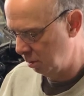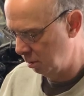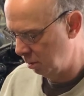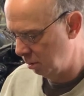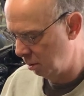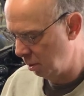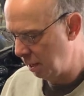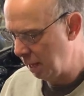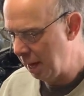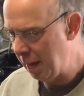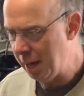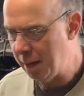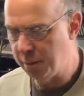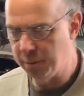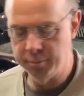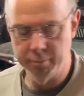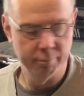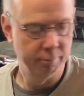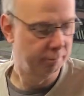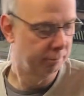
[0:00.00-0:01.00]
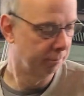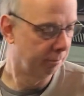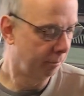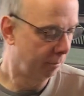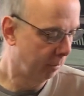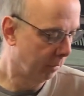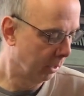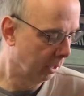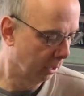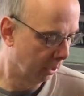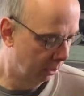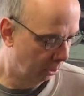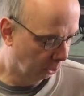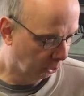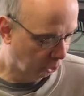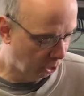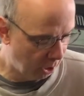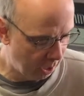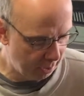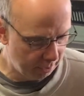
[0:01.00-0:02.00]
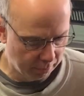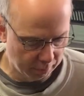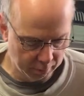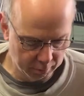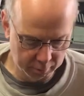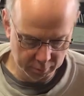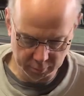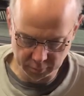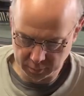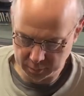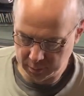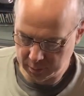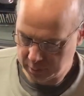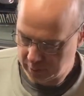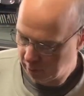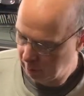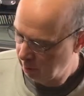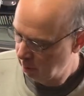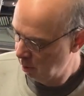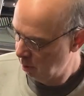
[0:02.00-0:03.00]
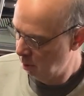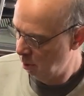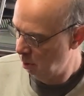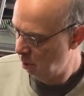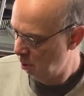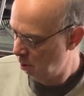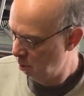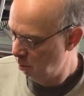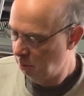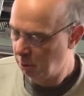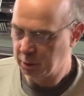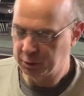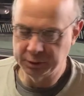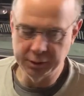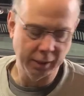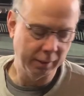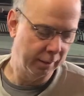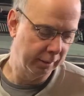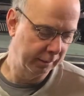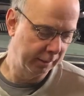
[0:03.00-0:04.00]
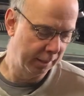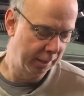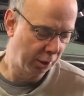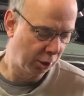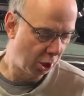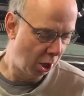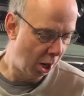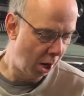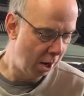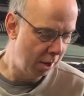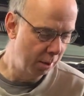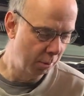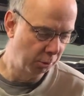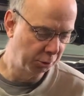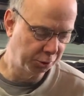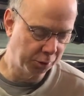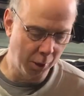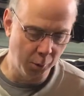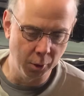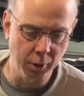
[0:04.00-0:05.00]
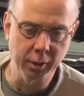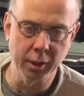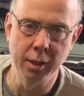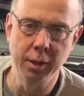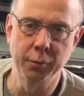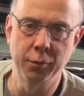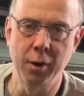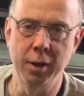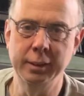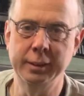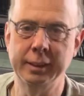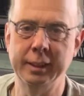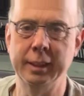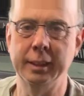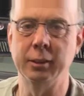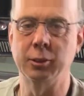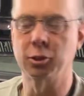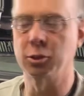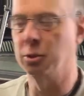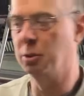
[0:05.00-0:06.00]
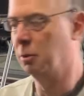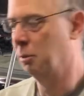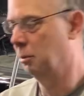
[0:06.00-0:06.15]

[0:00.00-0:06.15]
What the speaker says: So yeah, looks good. We'll stick this in the car, then we'll start working on the front seats.